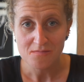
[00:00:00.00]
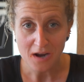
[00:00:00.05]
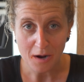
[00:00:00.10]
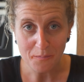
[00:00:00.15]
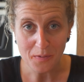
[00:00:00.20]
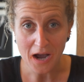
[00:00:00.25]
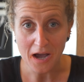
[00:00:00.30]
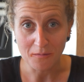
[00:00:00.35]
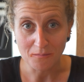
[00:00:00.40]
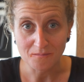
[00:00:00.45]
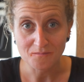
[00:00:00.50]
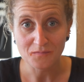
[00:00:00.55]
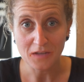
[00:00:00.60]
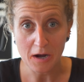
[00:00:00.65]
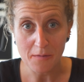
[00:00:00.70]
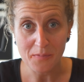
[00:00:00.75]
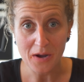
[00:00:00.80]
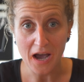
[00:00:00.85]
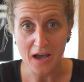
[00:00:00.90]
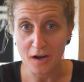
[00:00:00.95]
not bad,
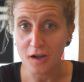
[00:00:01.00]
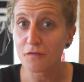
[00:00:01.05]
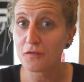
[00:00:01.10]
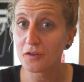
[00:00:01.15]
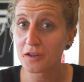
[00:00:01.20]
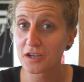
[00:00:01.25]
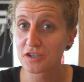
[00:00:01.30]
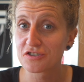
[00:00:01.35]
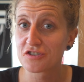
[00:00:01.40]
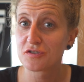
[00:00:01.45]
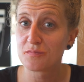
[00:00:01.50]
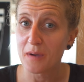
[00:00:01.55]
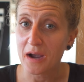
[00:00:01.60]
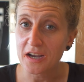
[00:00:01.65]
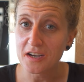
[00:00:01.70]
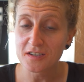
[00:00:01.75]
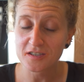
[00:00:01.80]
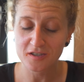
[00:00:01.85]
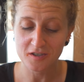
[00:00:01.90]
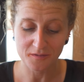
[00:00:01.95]
not bad. If you like
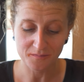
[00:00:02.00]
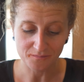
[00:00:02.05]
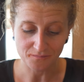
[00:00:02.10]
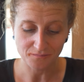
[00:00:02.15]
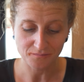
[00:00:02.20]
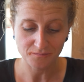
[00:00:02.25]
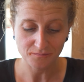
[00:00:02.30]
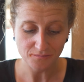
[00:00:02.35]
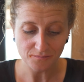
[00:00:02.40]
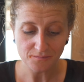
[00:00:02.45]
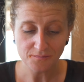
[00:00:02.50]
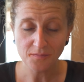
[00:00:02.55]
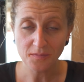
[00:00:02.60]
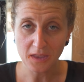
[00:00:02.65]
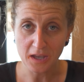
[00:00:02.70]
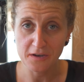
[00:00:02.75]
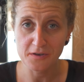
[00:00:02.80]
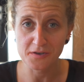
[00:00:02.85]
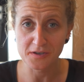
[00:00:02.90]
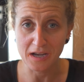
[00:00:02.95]
spice,
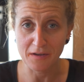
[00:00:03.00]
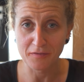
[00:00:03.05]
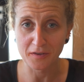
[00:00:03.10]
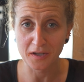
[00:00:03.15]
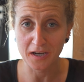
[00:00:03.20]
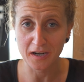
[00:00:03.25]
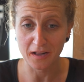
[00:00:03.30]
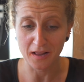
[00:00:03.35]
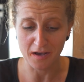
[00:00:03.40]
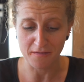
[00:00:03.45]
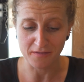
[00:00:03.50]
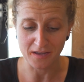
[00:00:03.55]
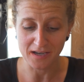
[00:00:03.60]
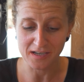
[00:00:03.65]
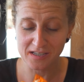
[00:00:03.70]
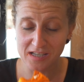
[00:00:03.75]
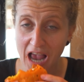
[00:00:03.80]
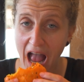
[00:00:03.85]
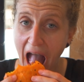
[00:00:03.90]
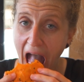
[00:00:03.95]
you're definitely gonna love
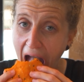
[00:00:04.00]
this.